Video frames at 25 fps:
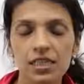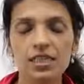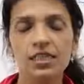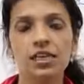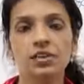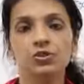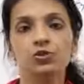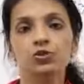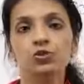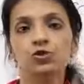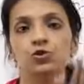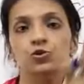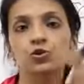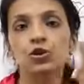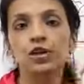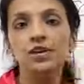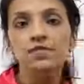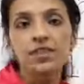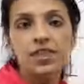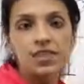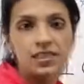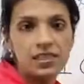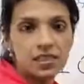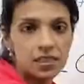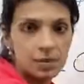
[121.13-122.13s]
that you should have
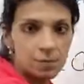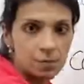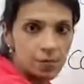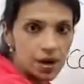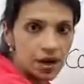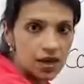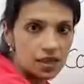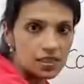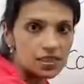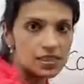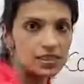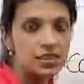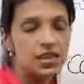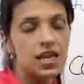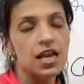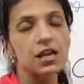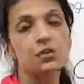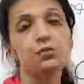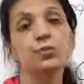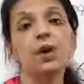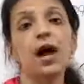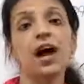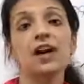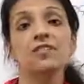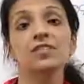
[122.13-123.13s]
done in the past and
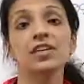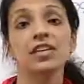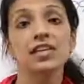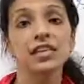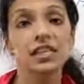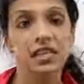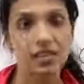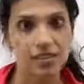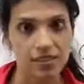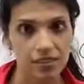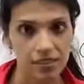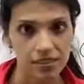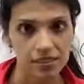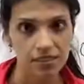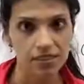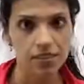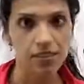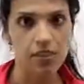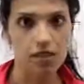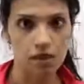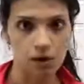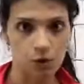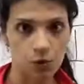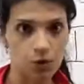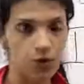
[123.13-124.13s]
you haven't done it.
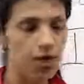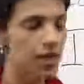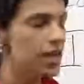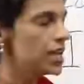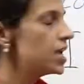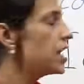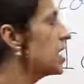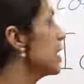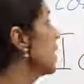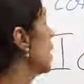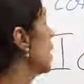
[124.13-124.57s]
Okay.